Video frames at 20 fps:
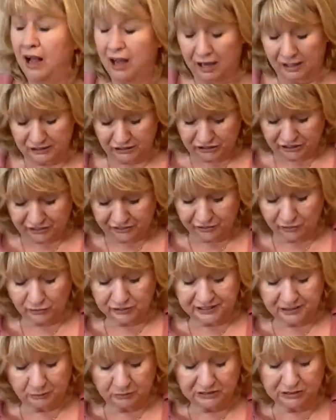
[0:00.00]
and she
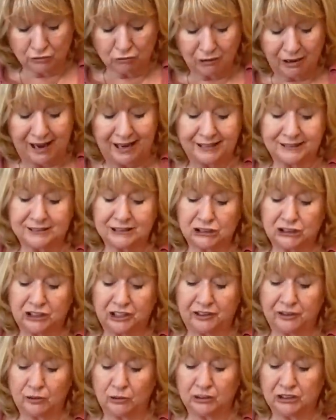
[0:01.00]
thought it was great. So she
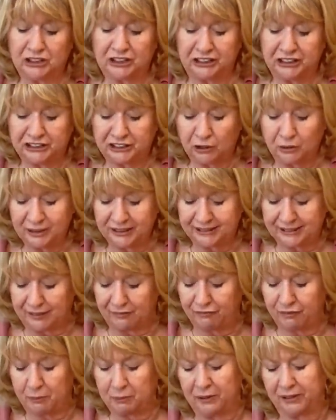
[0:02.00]
thought she'd show it to
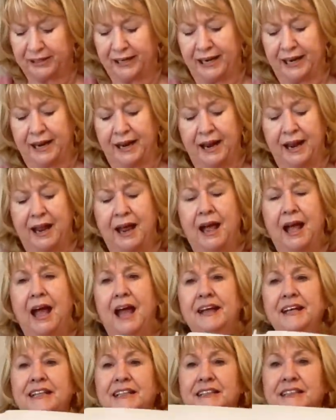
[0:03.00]
everybody.
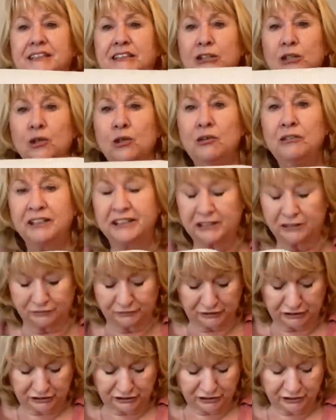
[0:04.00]
And it's storage
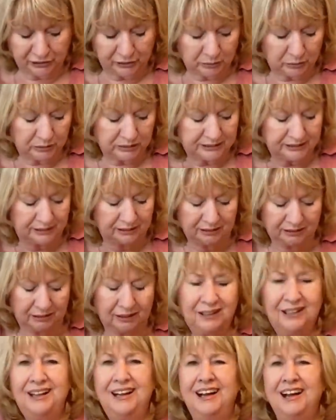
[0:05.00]
for shoes.
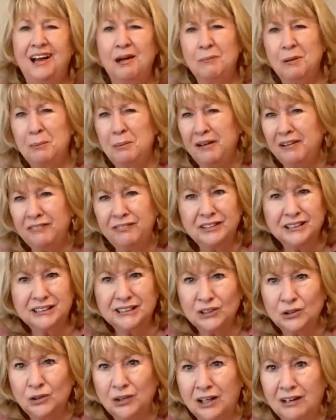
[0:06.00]
I'm a bit of a
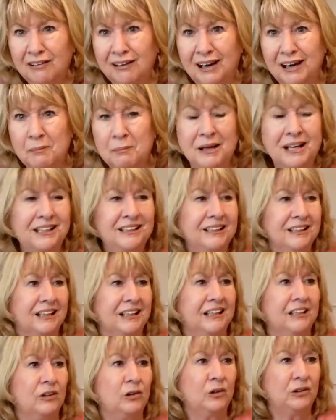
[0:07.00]
sucker. I
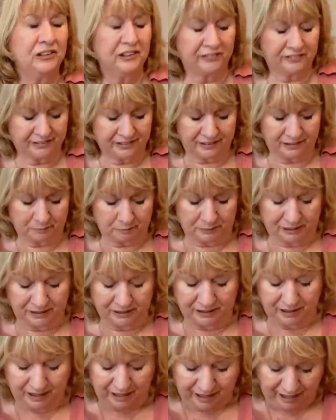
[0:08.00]
immediately ordered them.
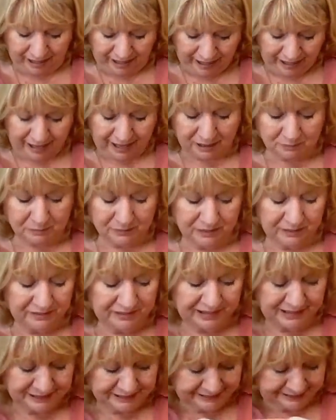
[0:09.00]

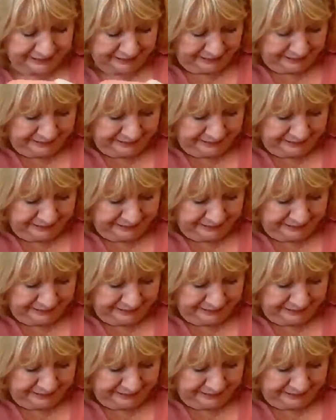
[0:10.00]
This